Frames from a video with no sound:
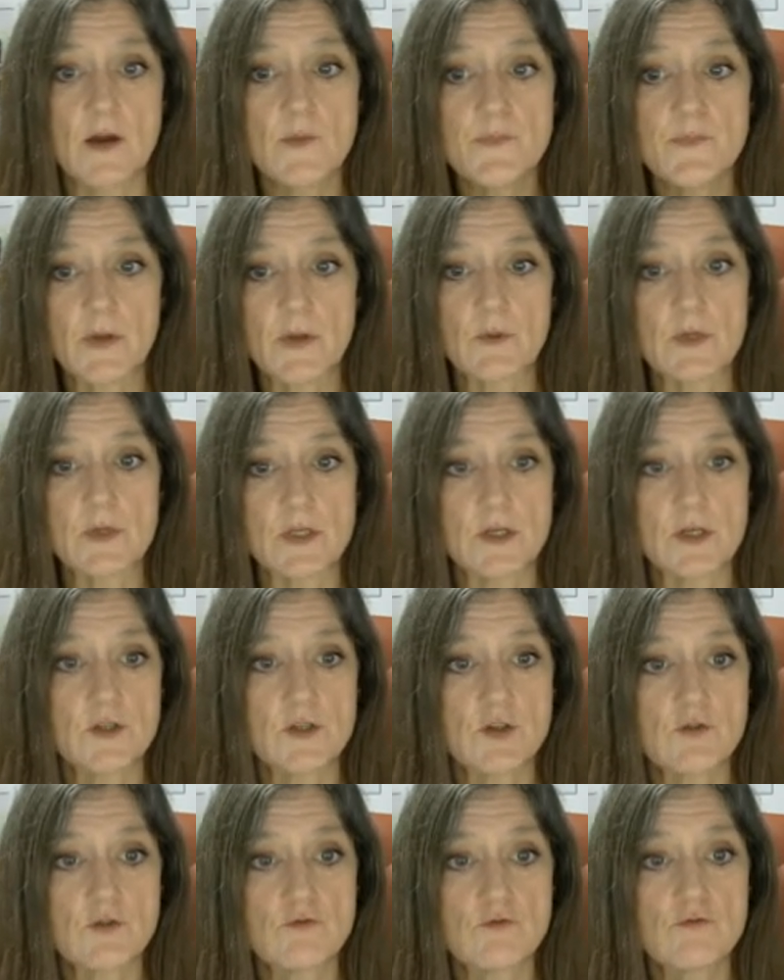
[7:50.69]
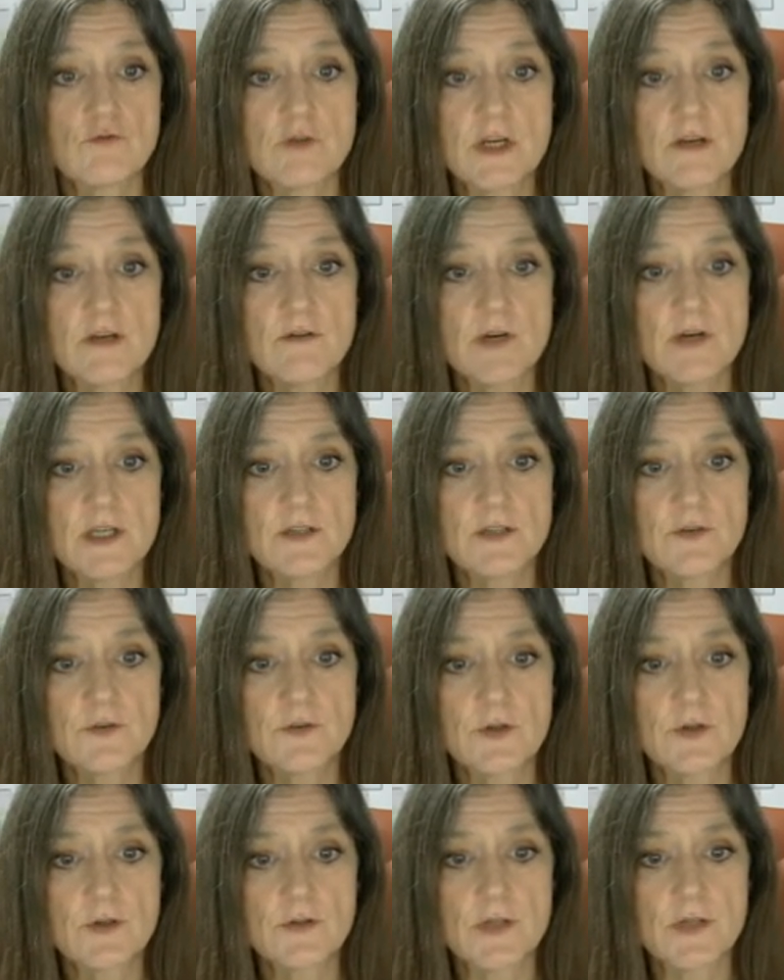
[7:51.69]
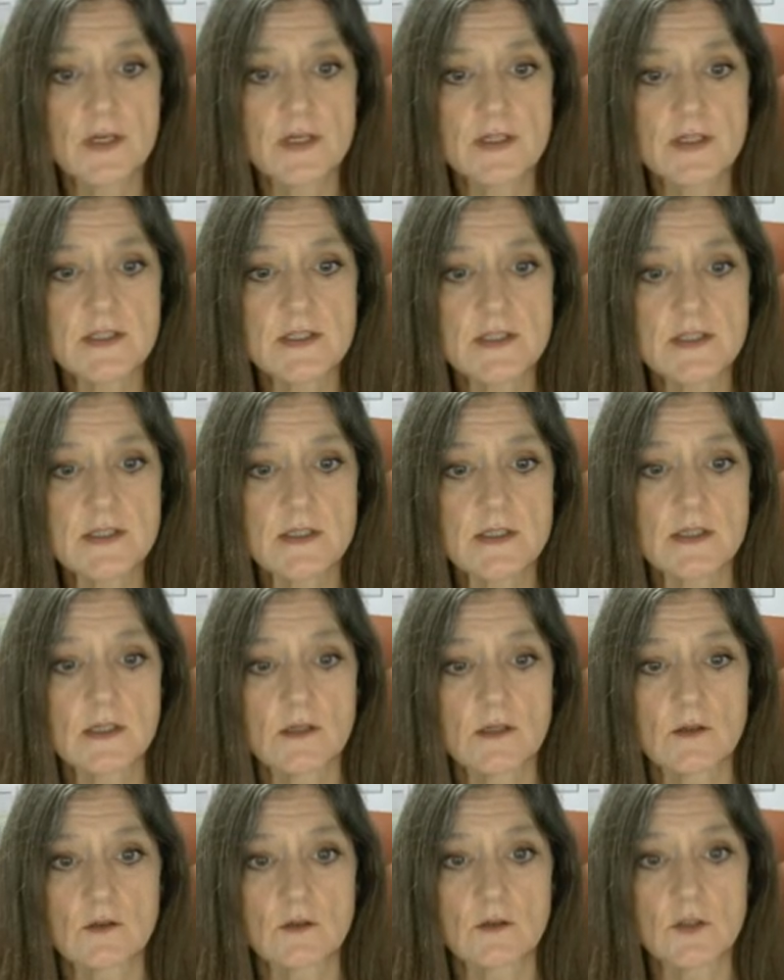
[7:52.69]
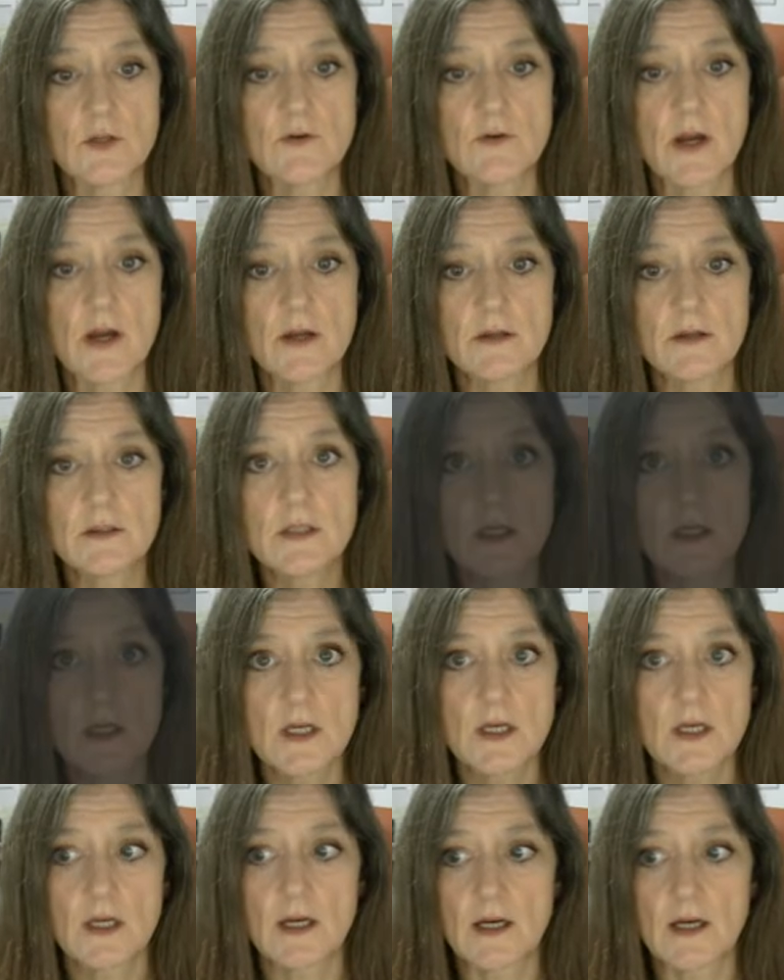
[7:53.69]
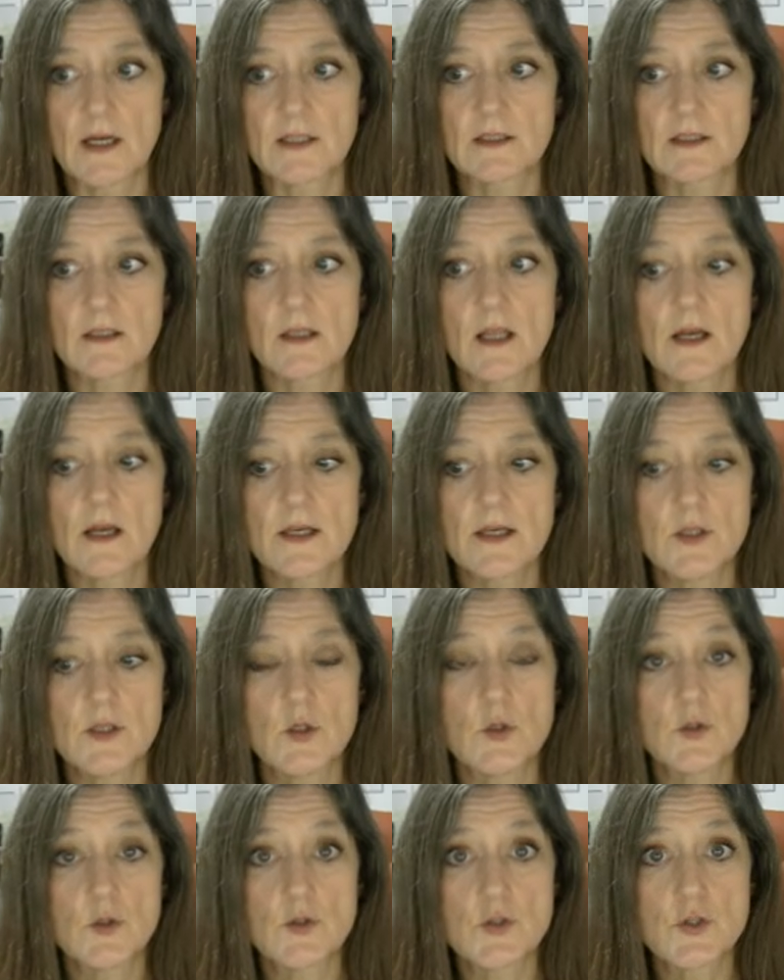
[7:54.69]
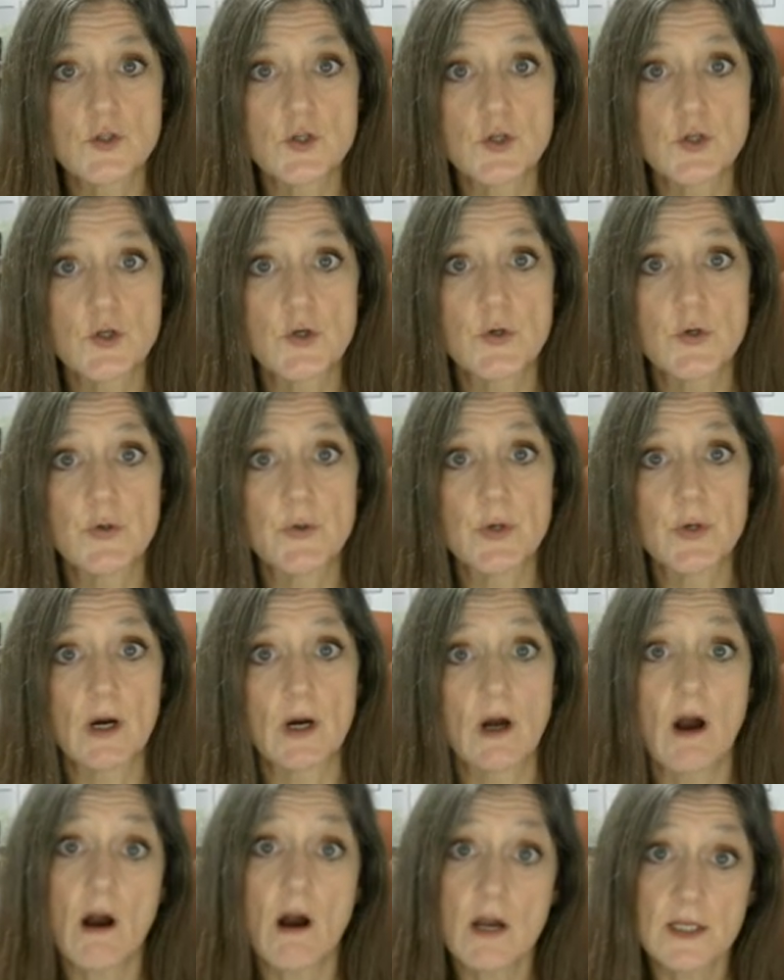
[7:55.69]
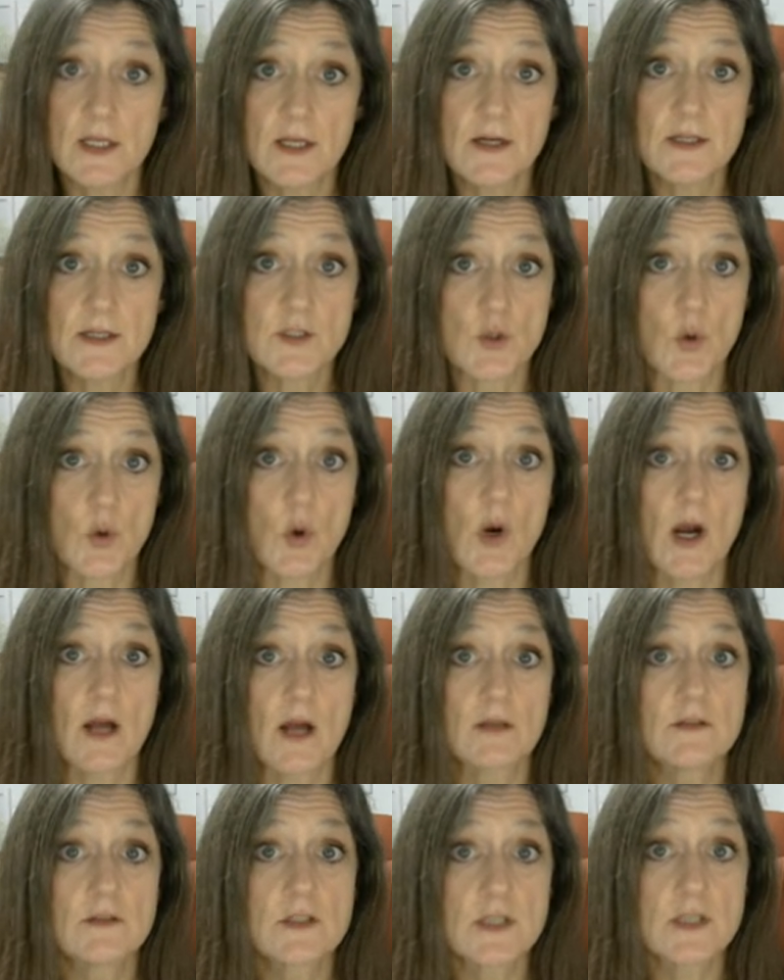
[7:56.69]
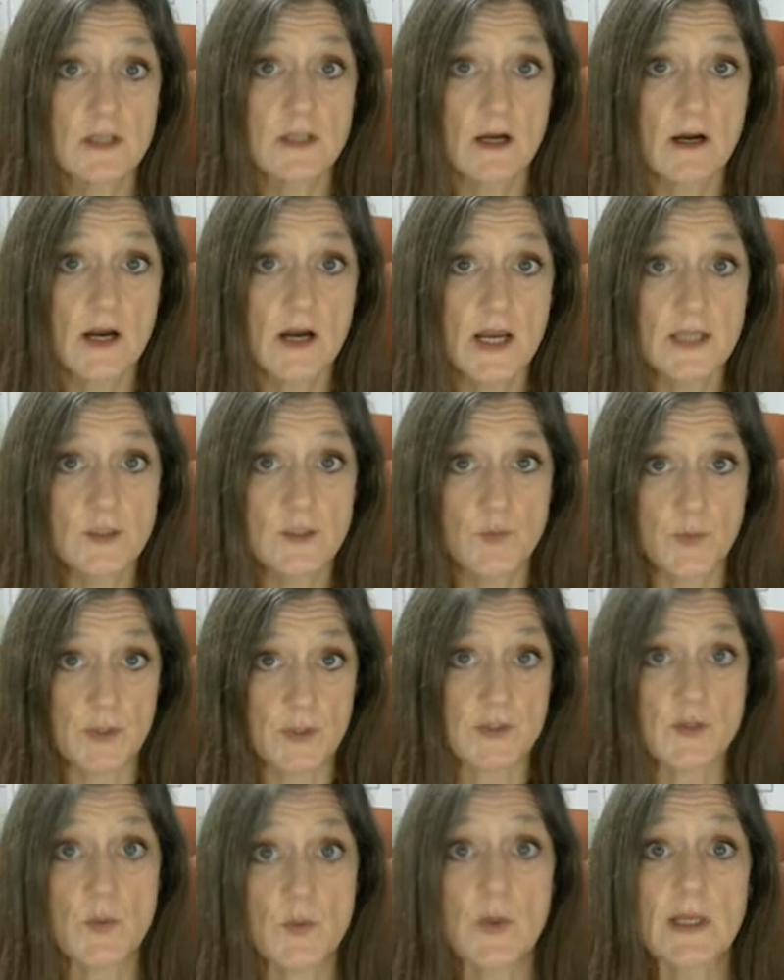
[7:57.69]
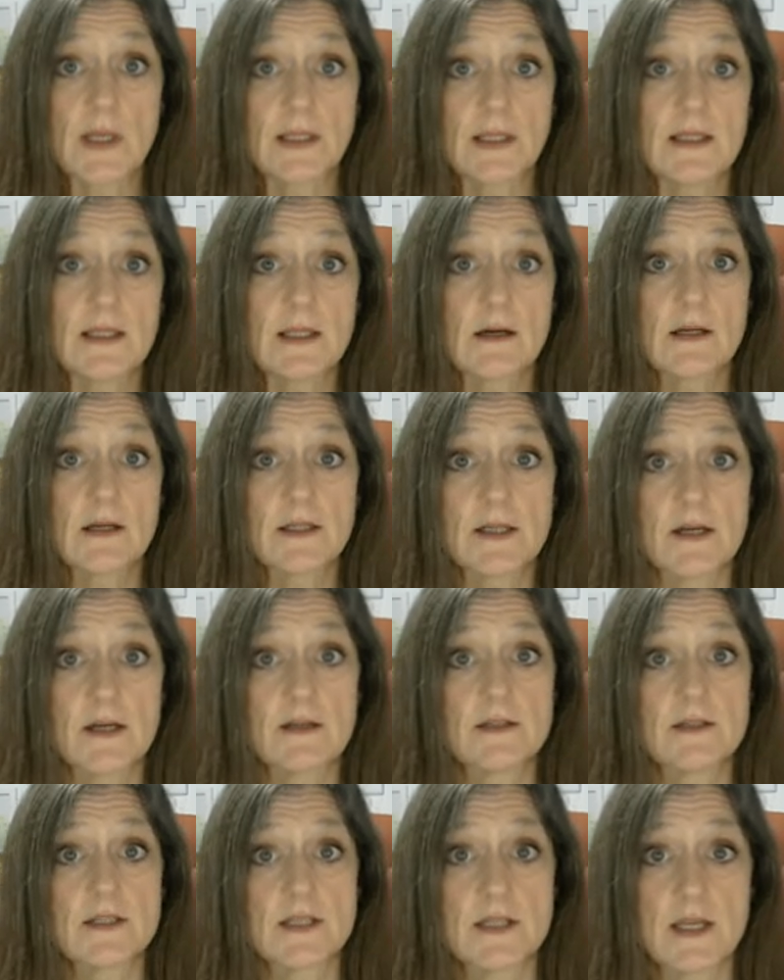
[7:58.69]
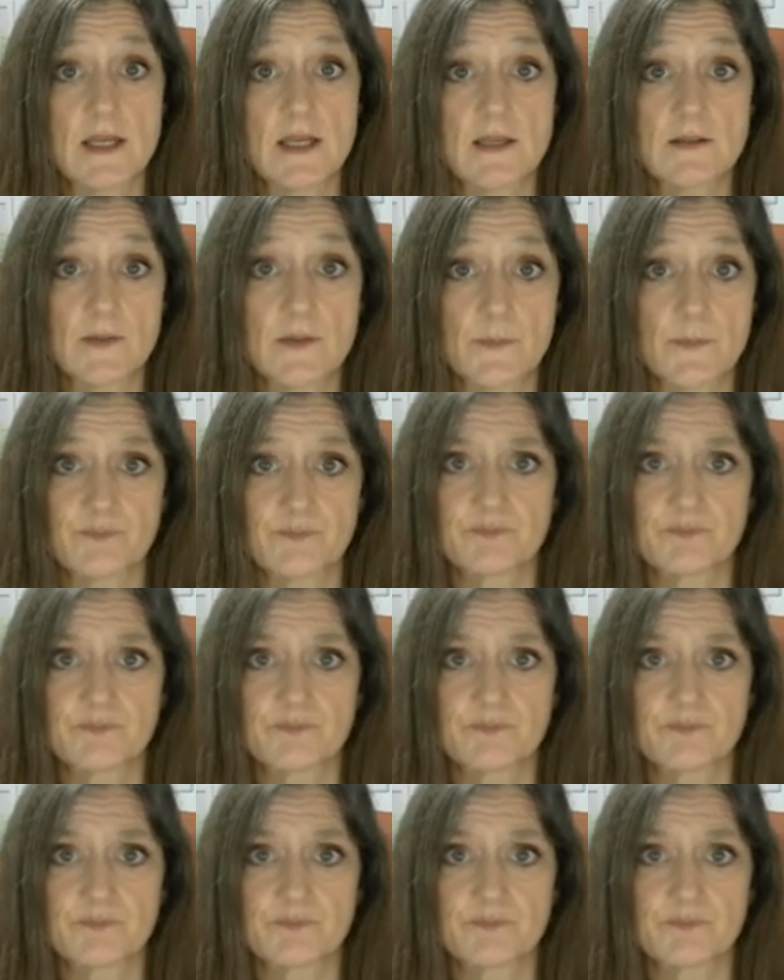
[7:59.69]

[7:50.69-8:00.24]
I want you to reread through this on your own, and I'd like you to highlight or underline or put a squiggly line underneath